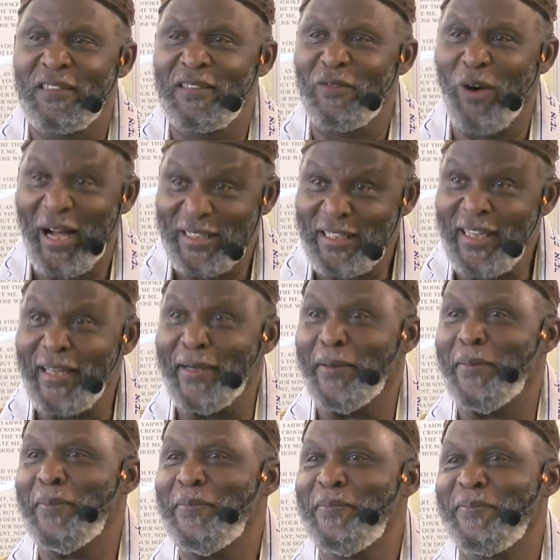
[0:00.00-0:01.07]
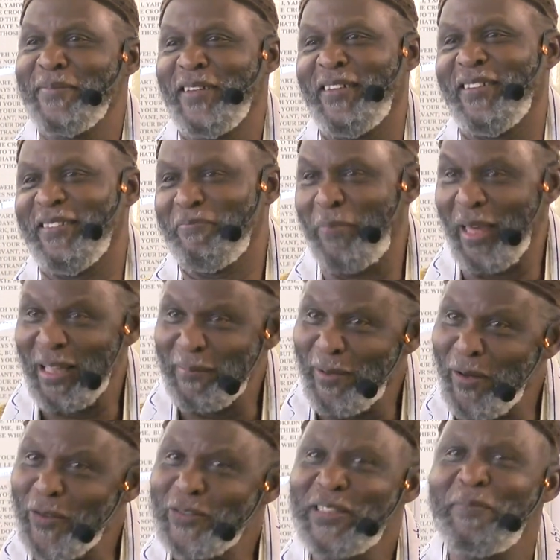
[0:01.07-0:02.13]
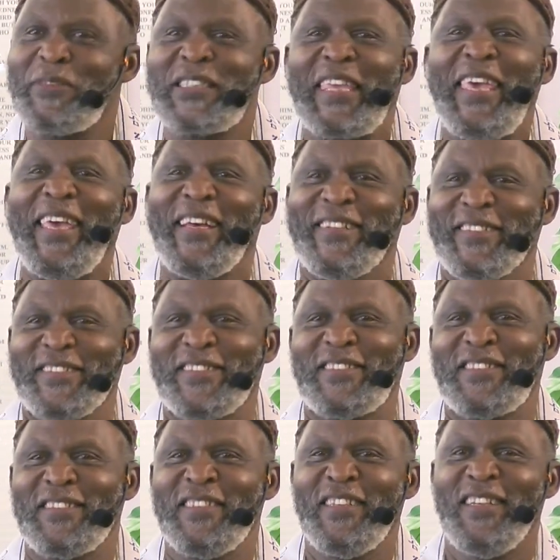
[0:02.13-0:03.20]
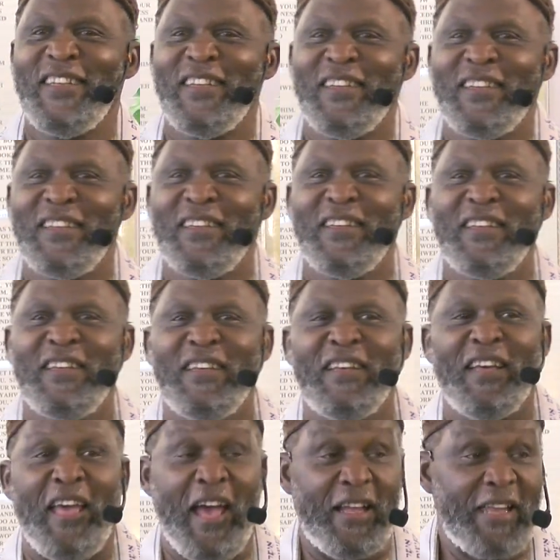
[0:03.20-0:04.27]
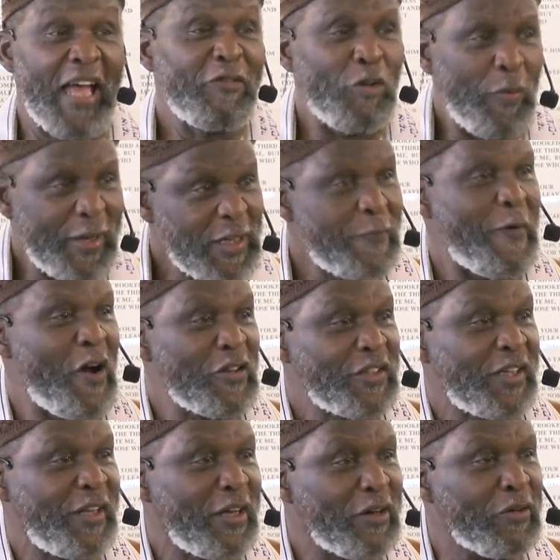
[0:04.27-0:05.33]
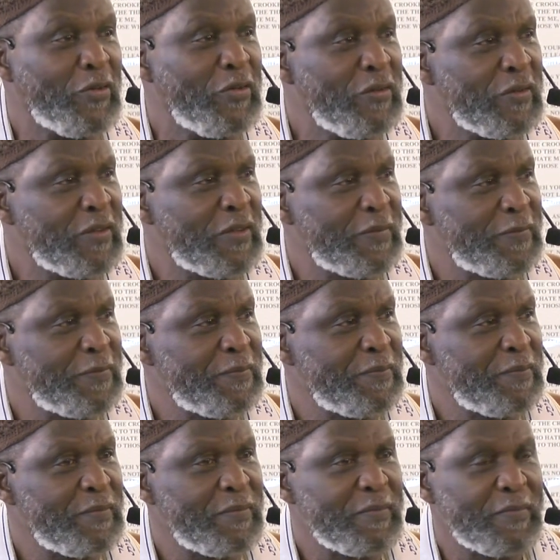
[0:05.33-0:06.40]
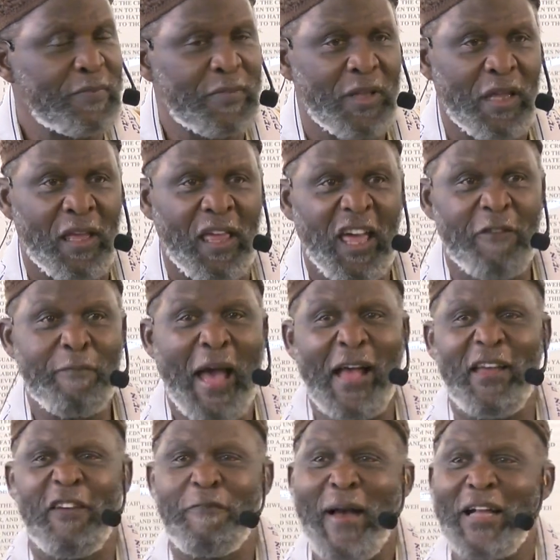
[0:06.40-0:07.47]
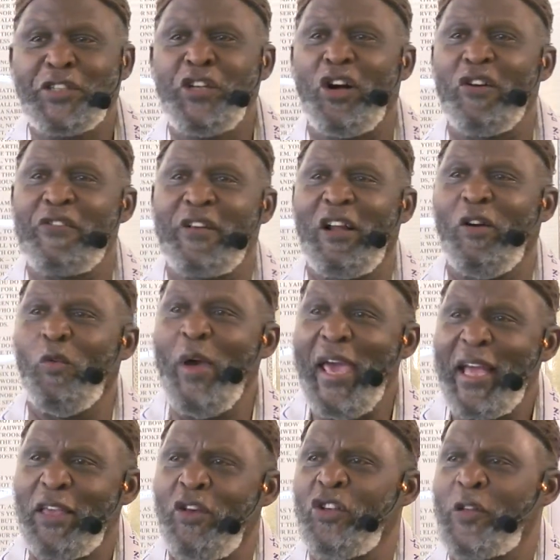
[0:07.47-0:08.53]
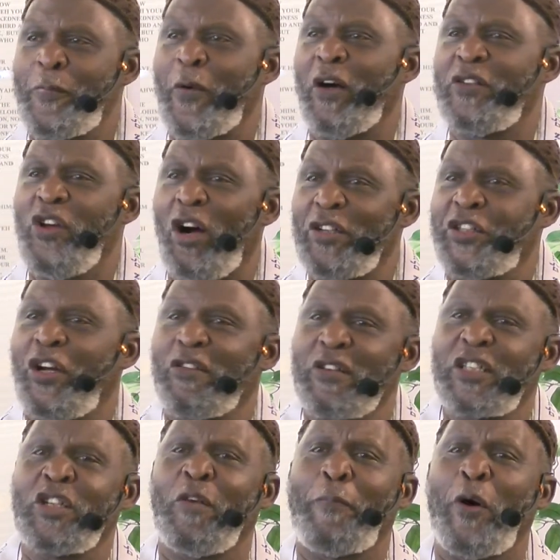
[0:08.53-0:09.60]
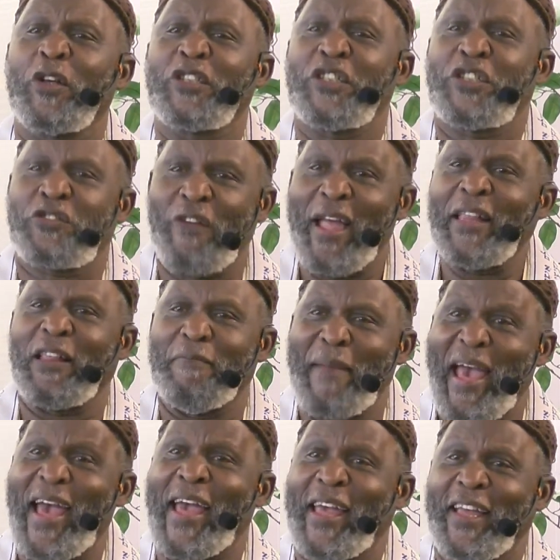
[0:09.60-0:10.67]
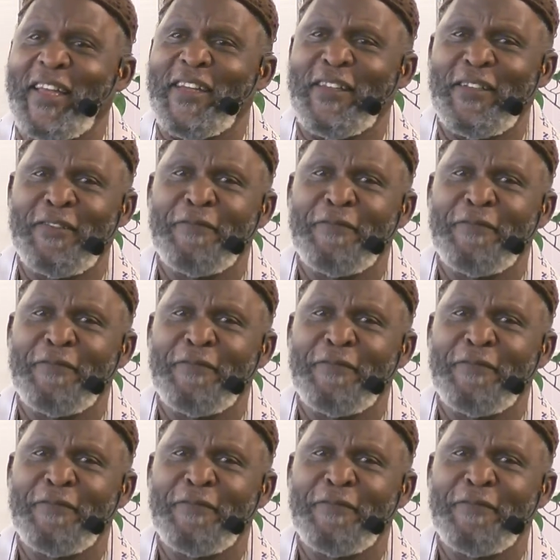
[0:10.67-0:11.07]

Watch him. Pick up on some skills. That's what we're supposed to do. If my children are weak, your children are supposed to strengthen mine.